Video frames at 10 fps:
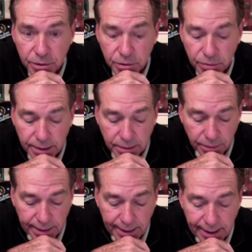create the
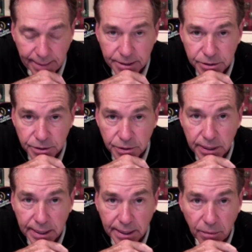right habits so you
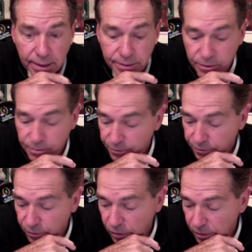can go out there and
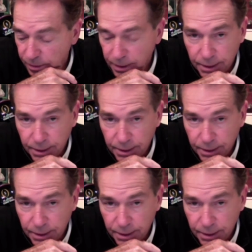perform.